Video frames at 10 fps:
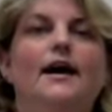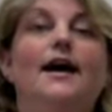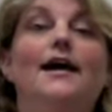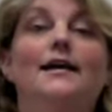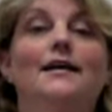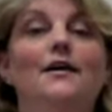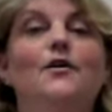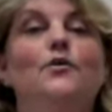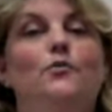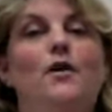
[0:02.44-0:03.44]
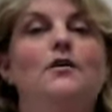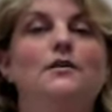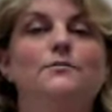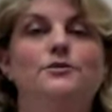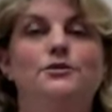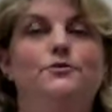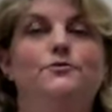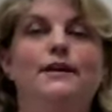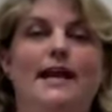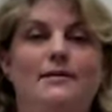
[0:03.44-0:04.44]
Hi, welcome to
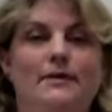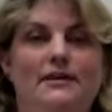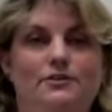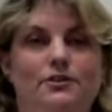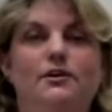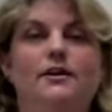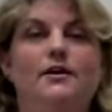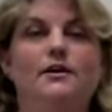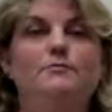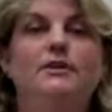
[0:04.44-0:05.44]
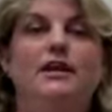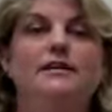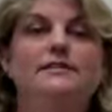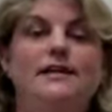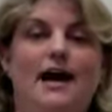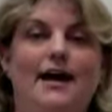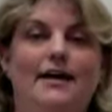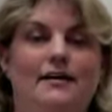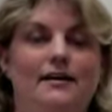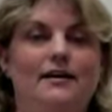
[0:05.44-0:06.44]
Naming Ternary Plus
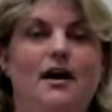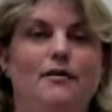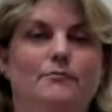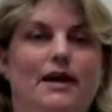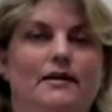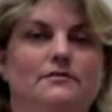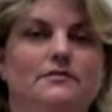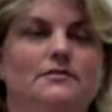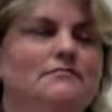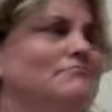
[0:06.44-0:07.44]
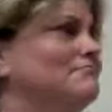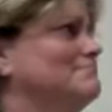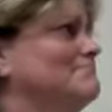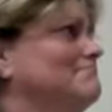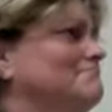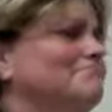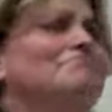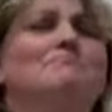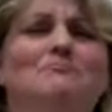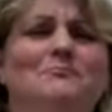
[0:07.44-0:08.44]
Ionic Compounds.
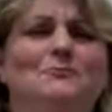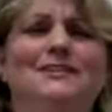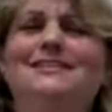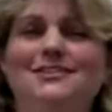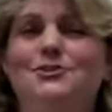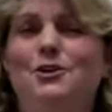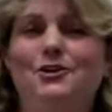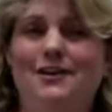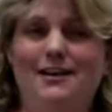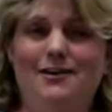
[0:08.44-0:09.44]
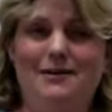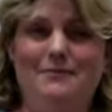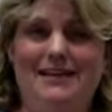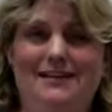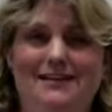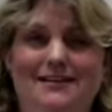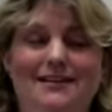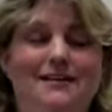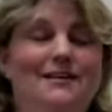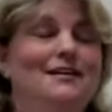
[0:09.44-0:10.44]
What does ternary mean?
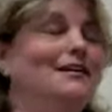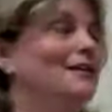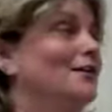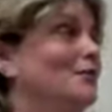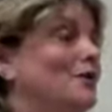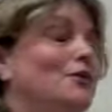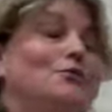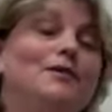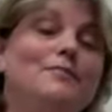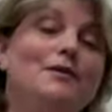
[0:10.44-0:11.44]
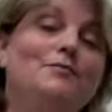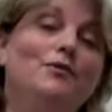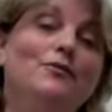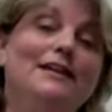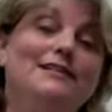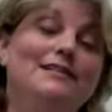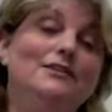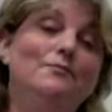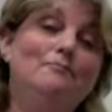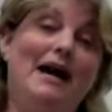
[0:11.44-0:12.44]
Well, remember we did
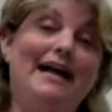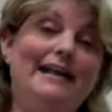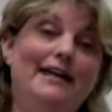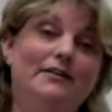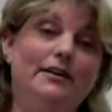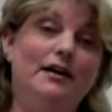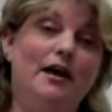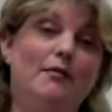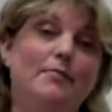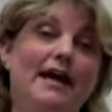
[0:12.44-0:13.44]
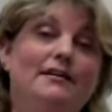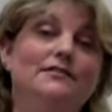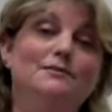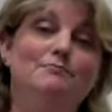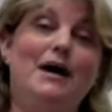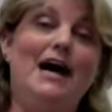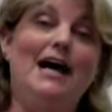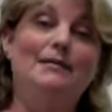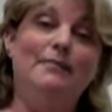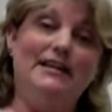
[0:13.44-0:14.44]
the binary compounds.
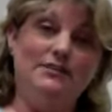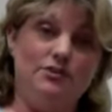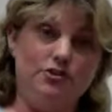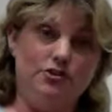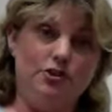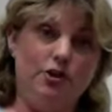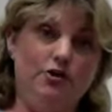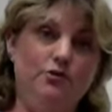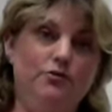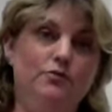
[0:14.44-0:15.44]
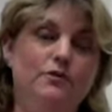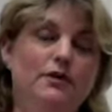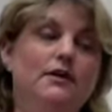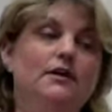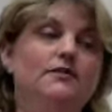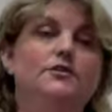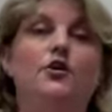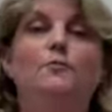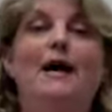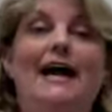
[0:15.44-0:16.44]
Bi means two,
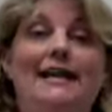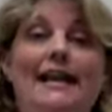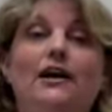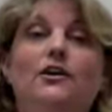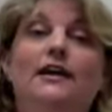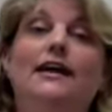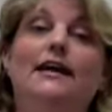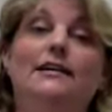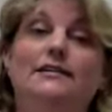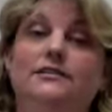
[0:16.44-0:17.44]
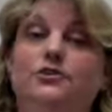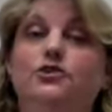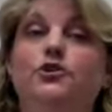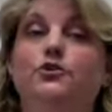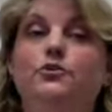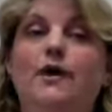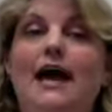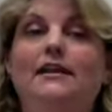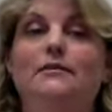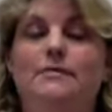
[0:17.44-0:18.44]
so binary is two
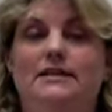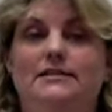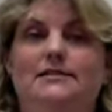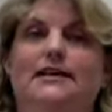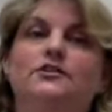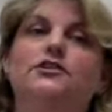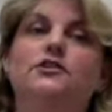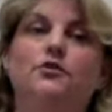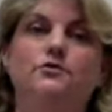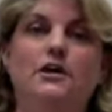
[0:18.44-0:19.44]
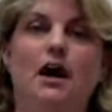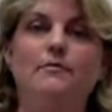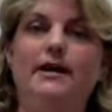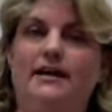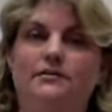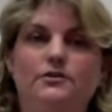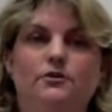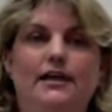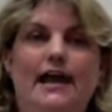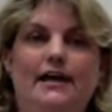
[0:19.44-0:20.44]
elements. Each of those compounds
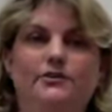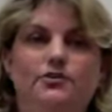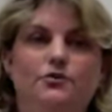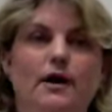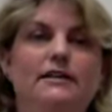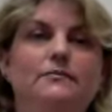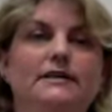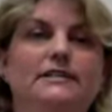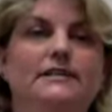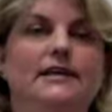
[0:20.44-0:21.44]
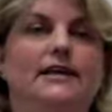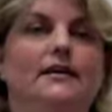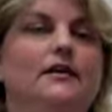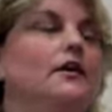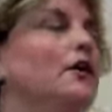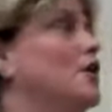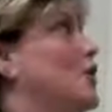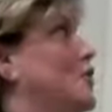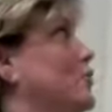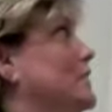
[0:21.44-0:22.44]
only had two elements in it.
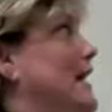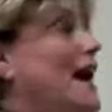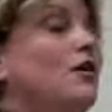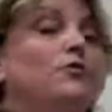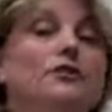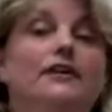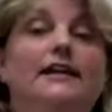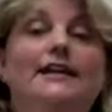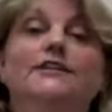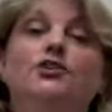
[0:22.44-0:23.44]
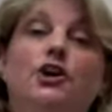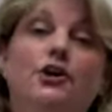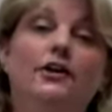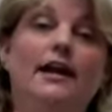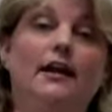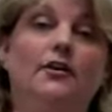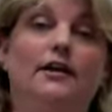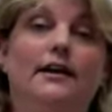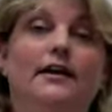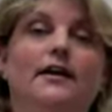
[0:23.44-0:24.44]
Well, now we're looking at
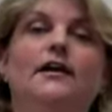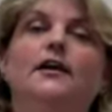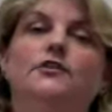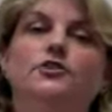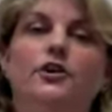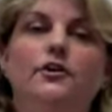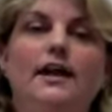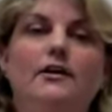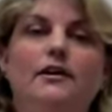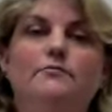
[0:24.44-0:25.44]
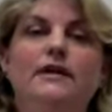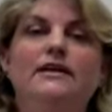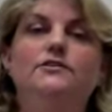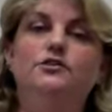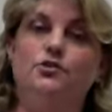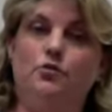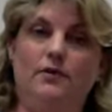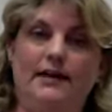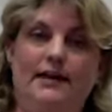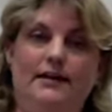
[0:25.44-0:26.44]
ternary. Ternary means
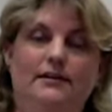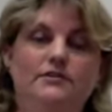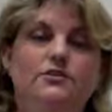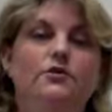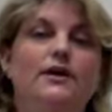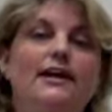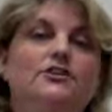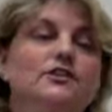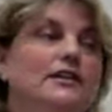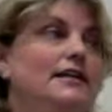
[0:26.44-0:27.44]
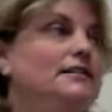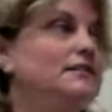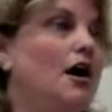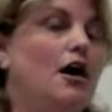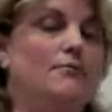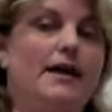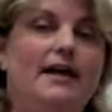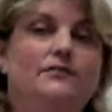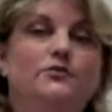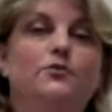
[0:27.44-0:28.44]
three, so each of these
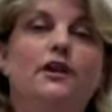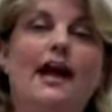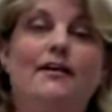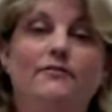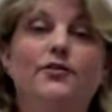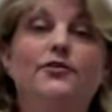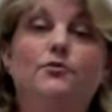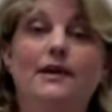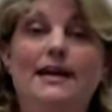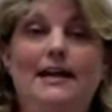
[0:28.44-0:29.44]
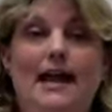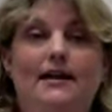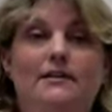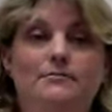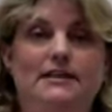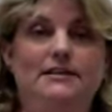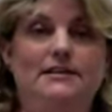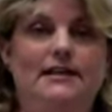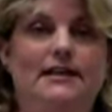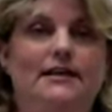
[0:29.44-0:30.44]
compounds will have three elements
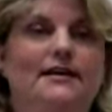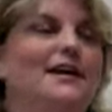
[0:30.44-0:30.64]
in it.